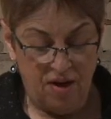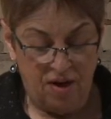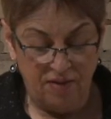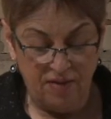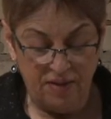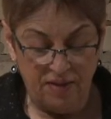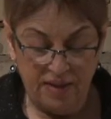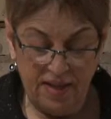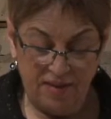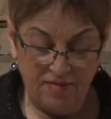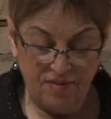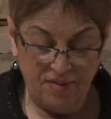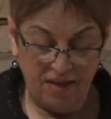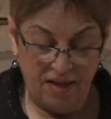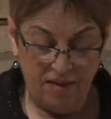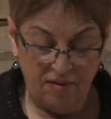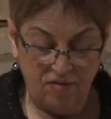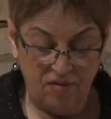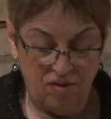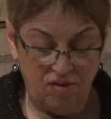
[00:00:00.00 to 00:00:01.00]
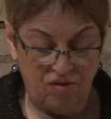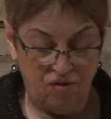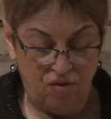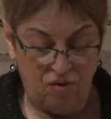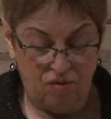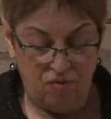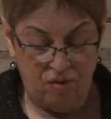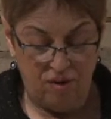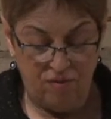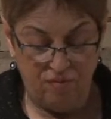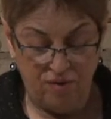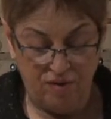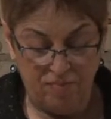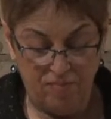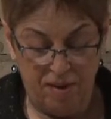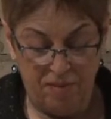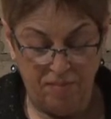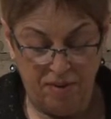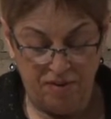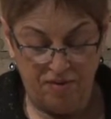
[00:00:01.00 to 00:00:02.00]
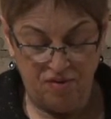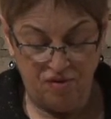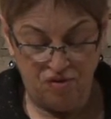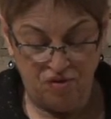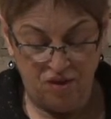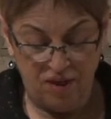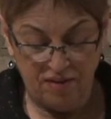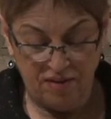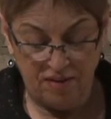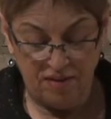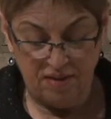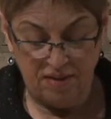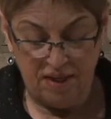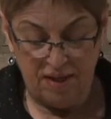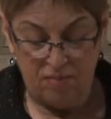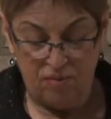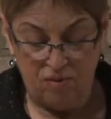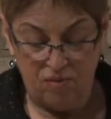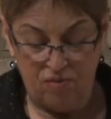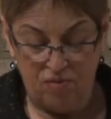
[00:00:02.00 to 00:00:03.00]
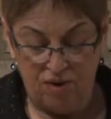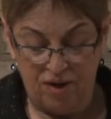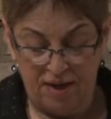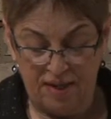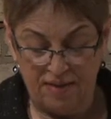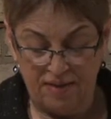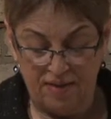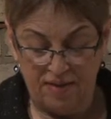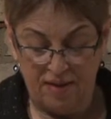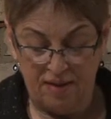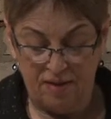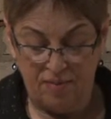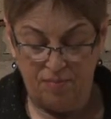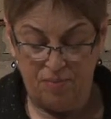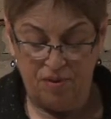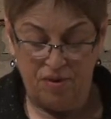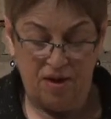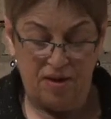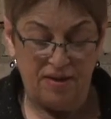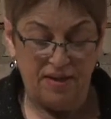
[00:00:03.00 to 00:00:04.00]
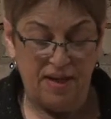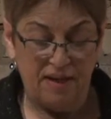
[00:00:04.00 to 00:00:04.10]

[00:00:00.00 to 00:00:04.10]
On the left side of the doorway was my mother's dressing table, where I'd sit and put on